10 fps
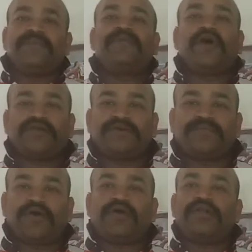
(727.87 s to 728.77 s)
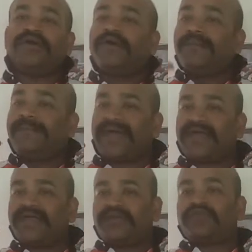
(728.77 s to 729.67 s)
block the ball
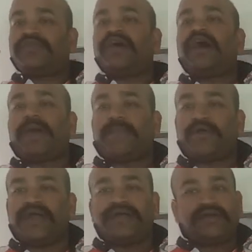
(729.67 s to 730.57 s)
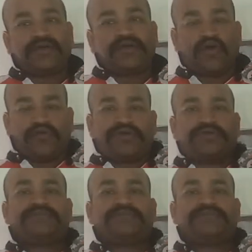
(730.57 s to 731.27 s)
back into the opponent court.